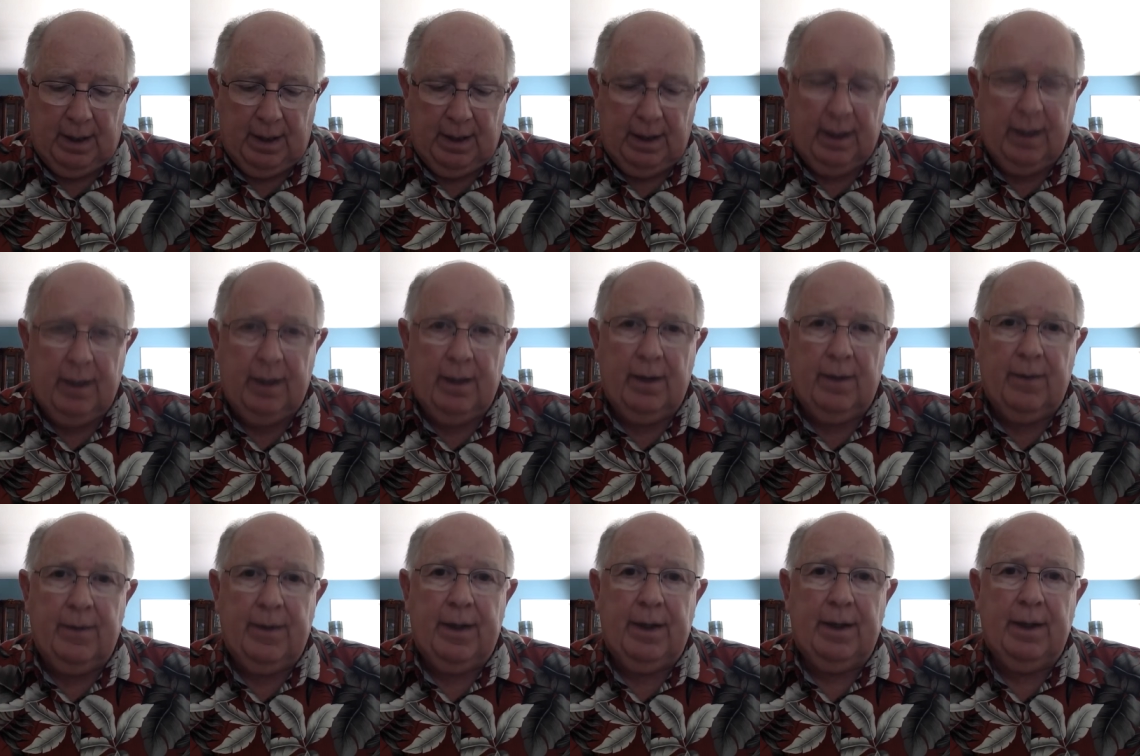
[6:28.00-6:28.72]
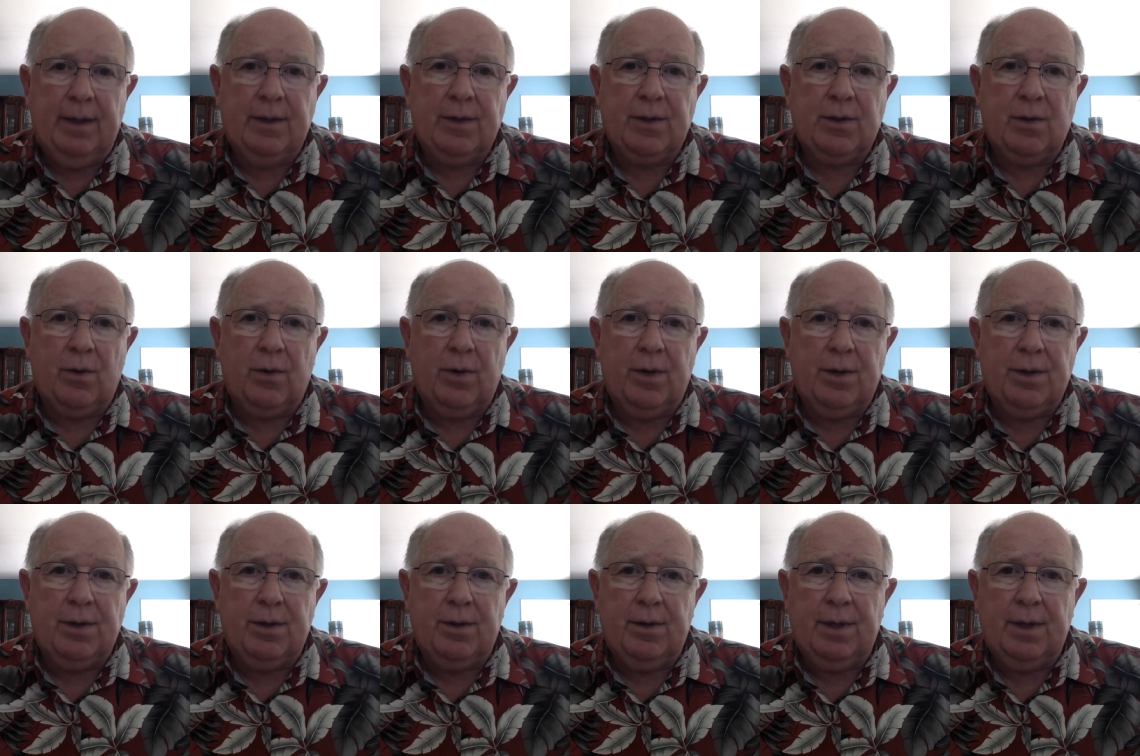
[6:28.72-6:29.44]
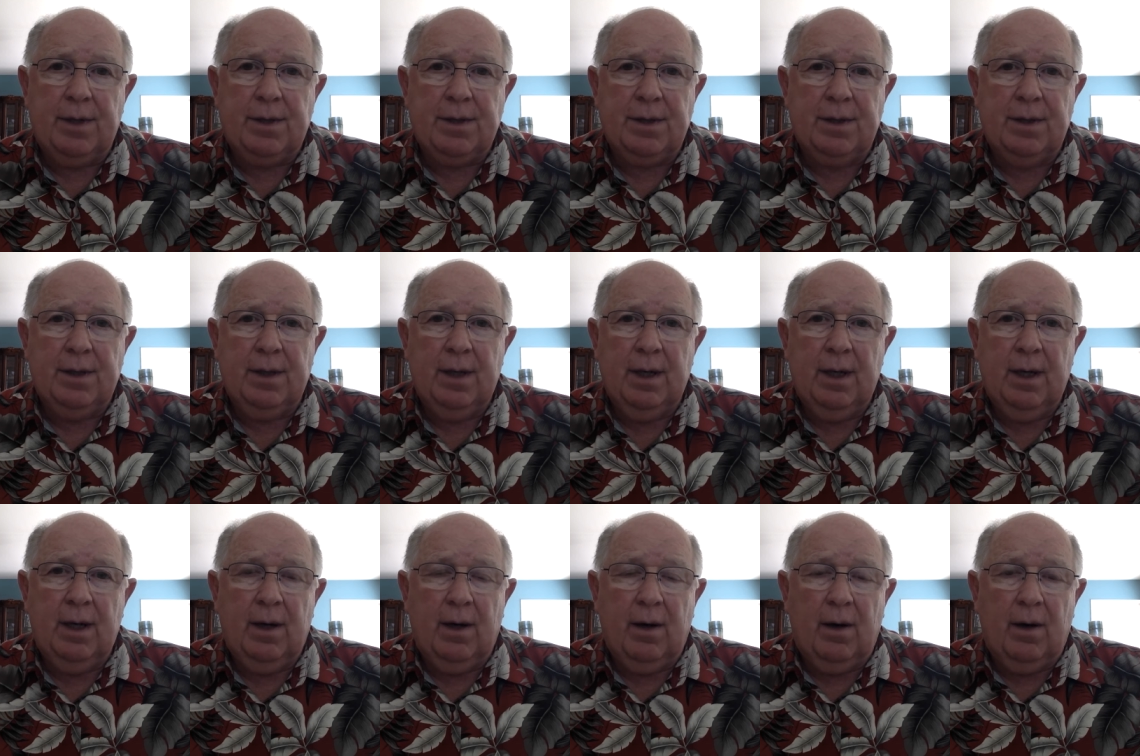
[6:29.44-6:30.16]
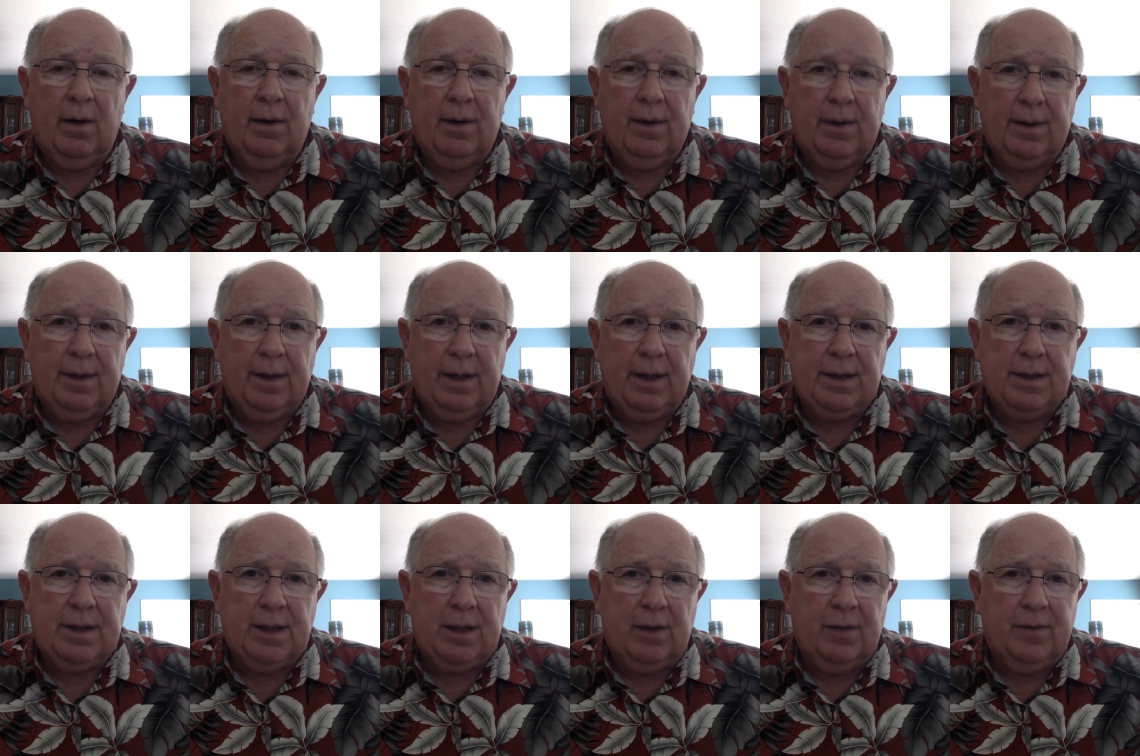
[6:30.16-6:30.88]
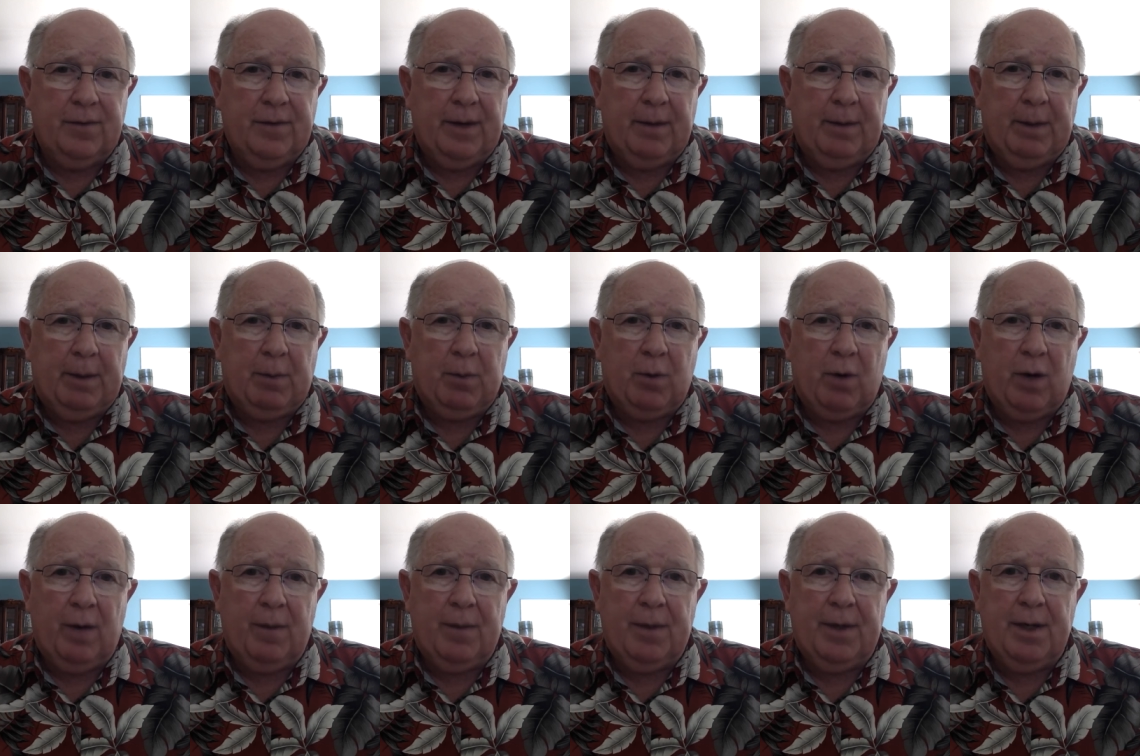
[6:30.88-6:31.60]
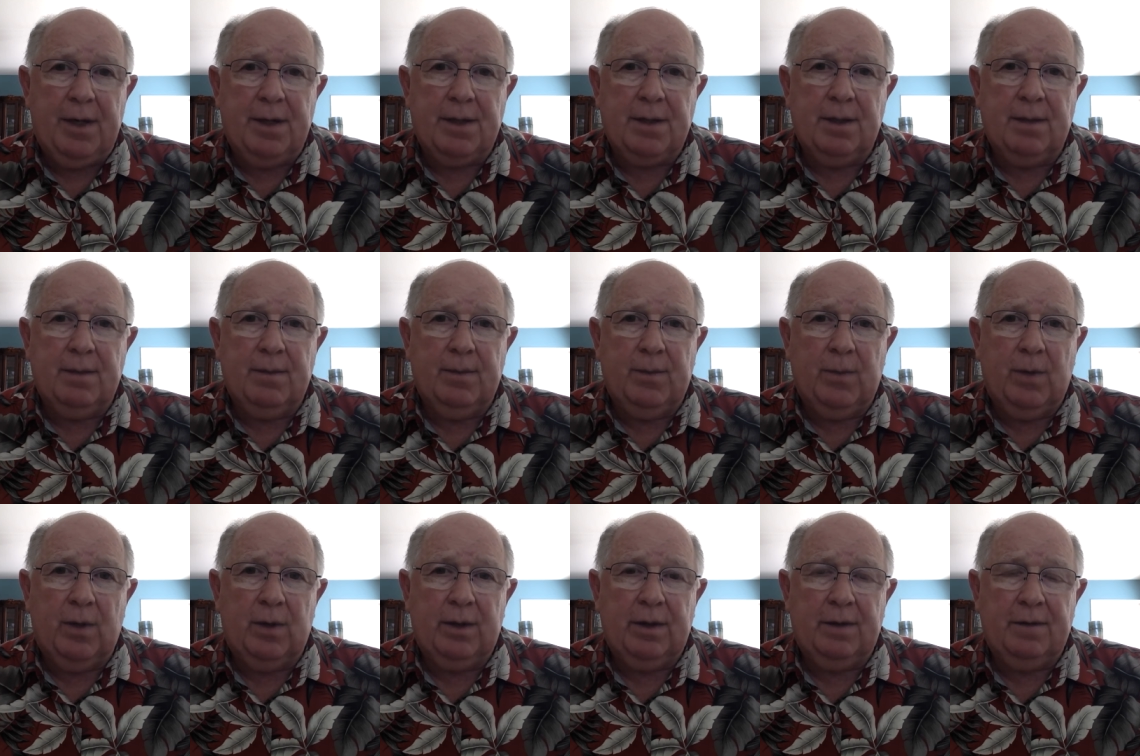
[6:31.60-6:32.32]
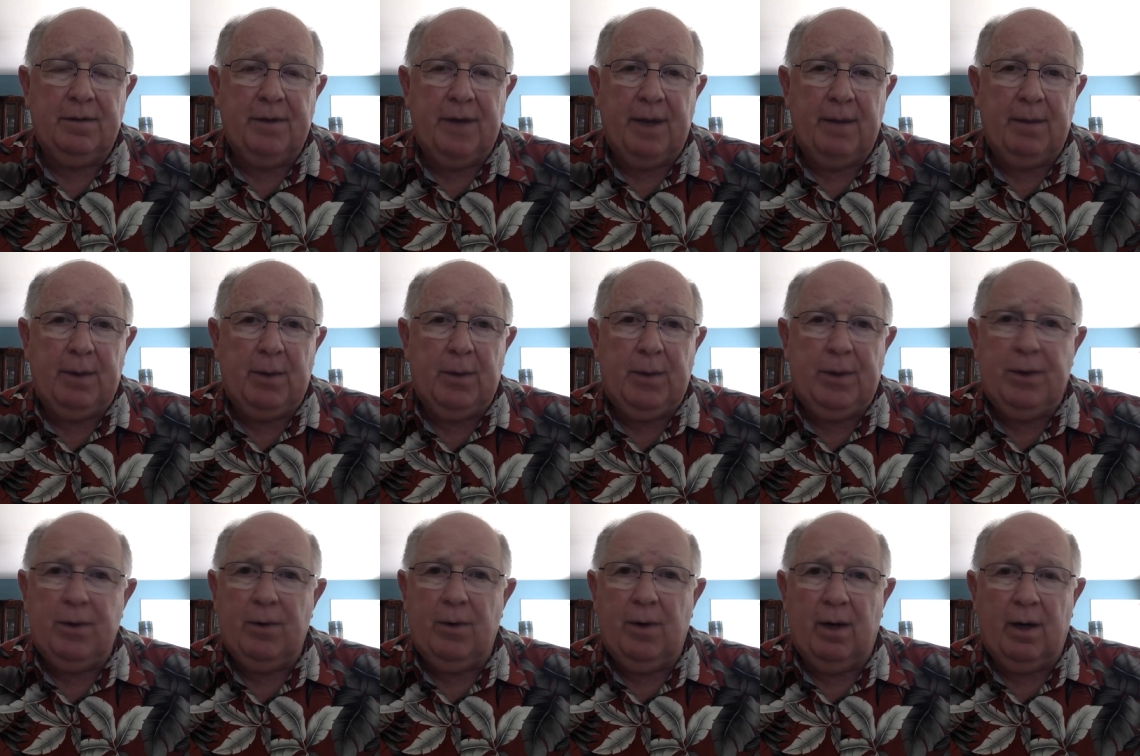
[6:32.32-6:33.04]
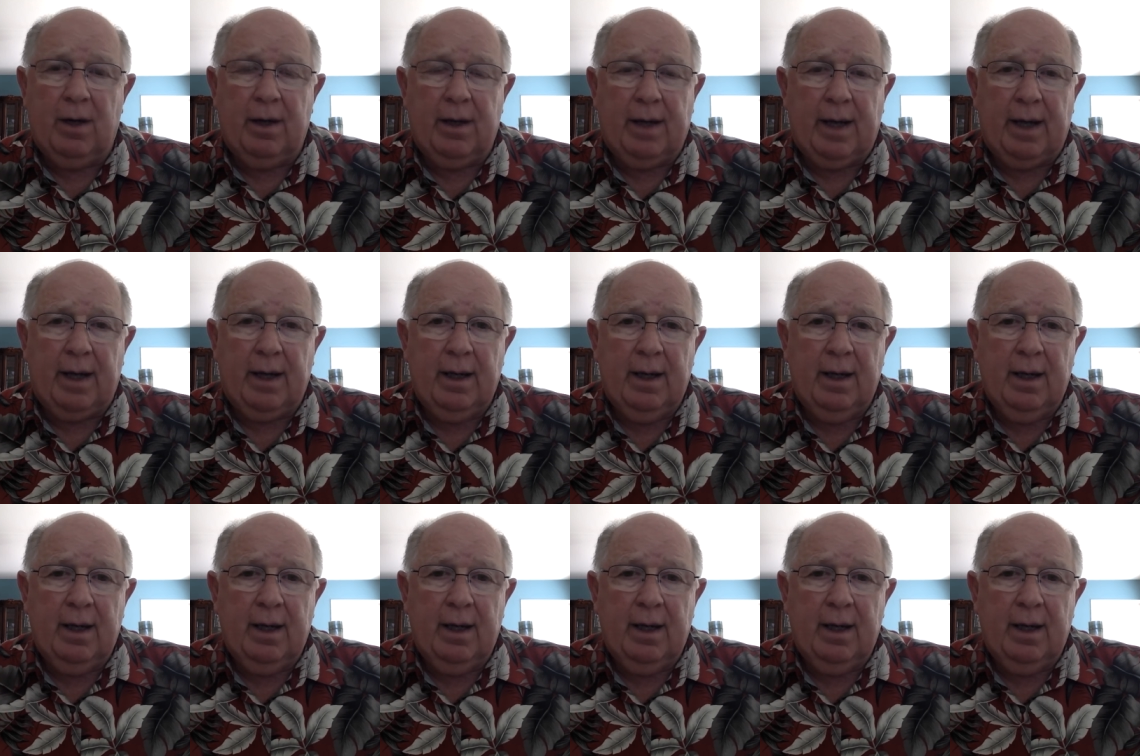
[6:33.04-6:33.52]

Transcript: and storage units and all the things, single-family properties and multifamily. We do all of that.